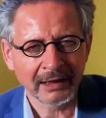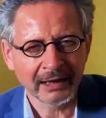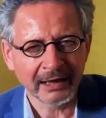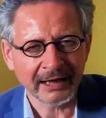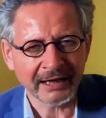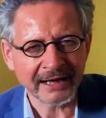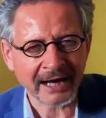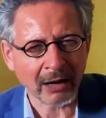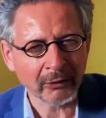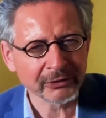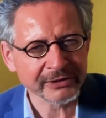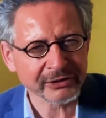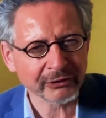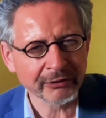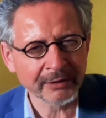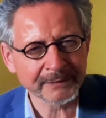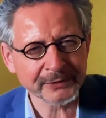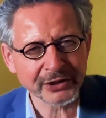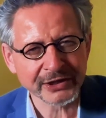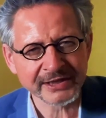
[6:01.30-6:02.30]
In our
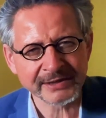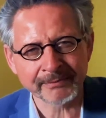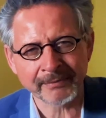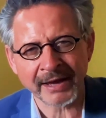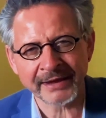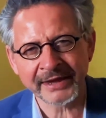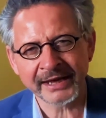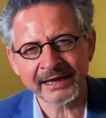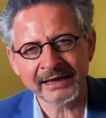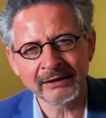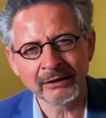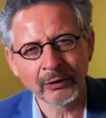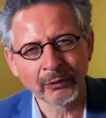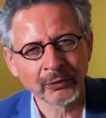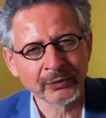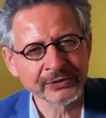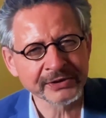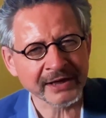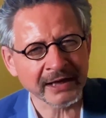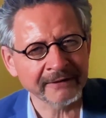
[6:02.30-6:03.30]
scriptures,
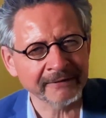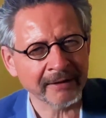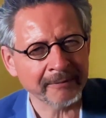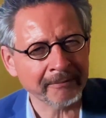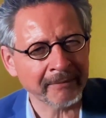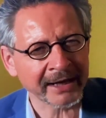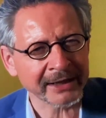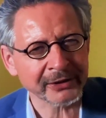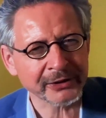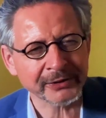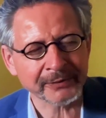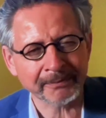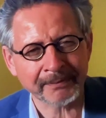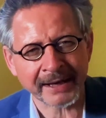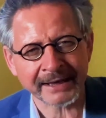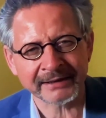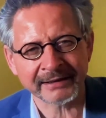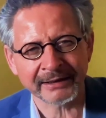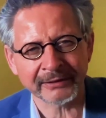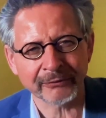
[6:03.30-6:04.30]
mother-in-laws have a much
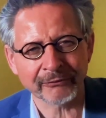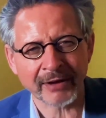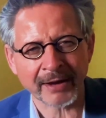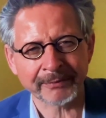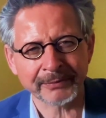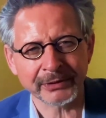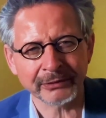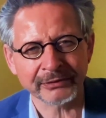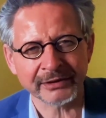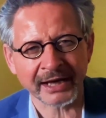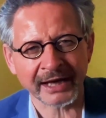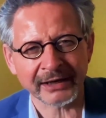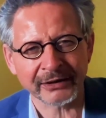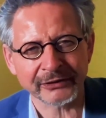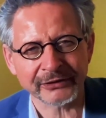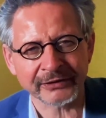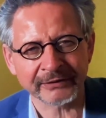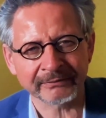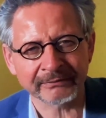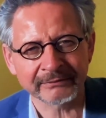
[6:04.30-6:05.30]
better
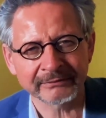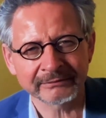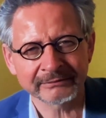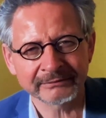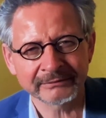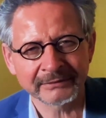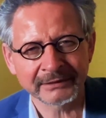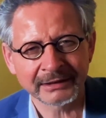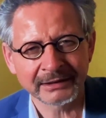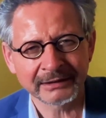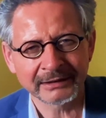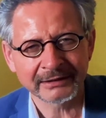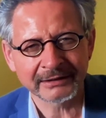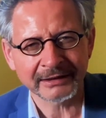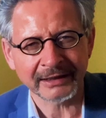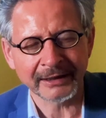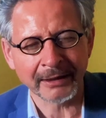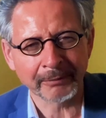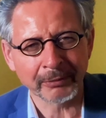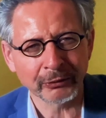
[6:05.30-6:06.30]
reputation.
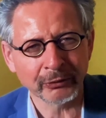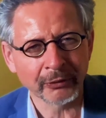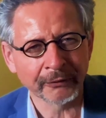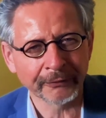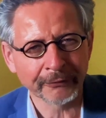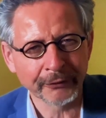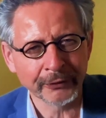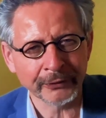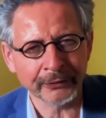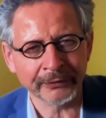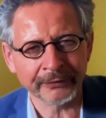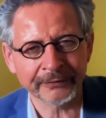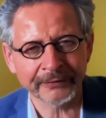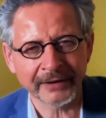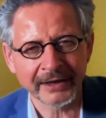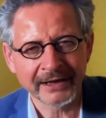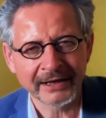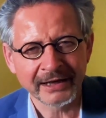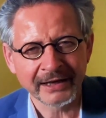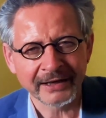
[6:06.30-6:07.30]
In the book of Ruth,
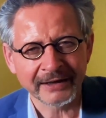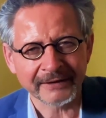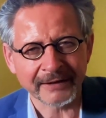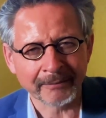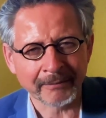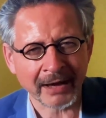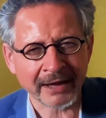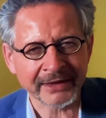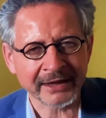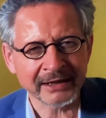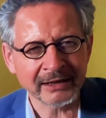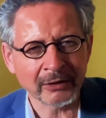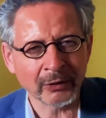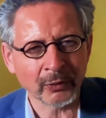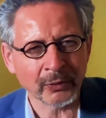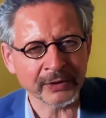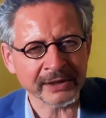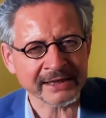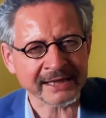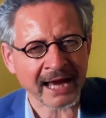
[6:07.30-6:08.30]
the
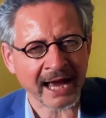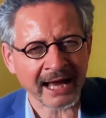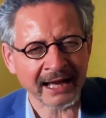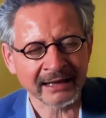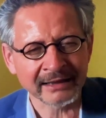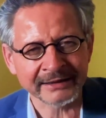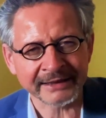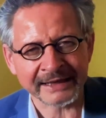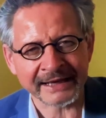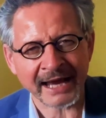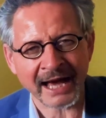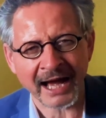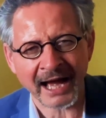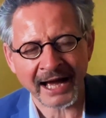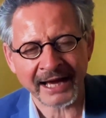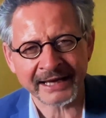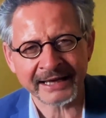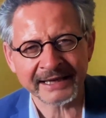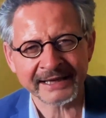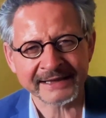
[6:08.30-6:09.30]
mother-in-law is held in
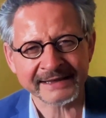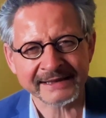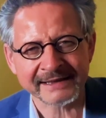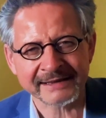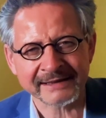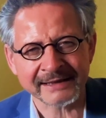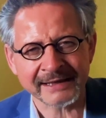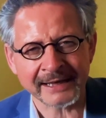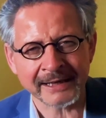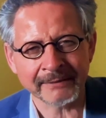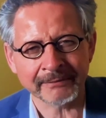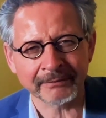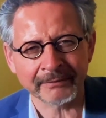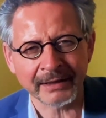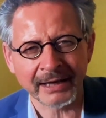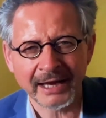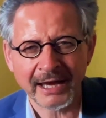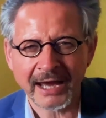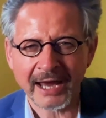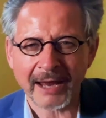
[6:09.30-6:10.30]
high esteem
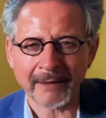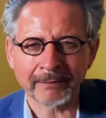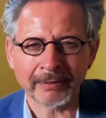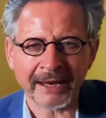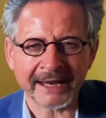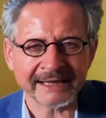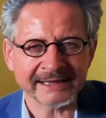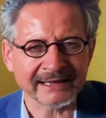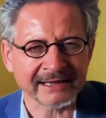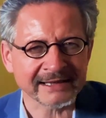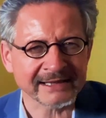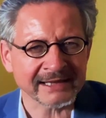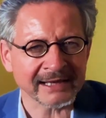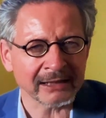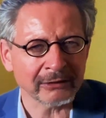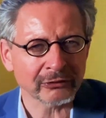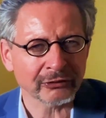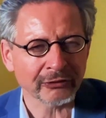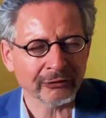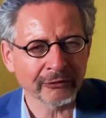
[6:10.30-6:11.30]
and plays a
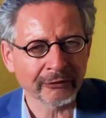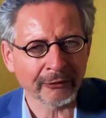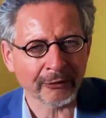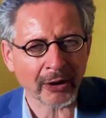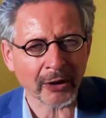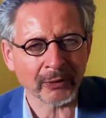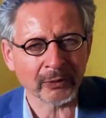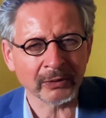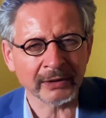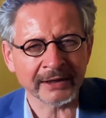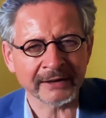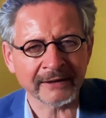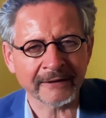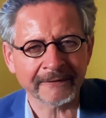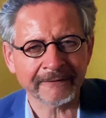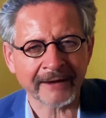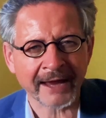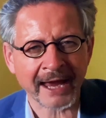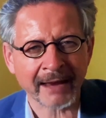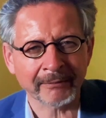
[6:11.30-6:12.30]
central role in the
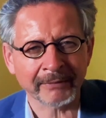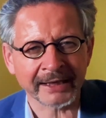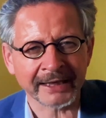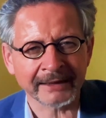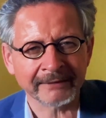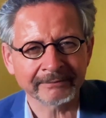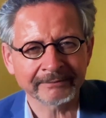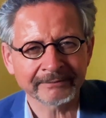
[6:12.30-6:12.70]
family.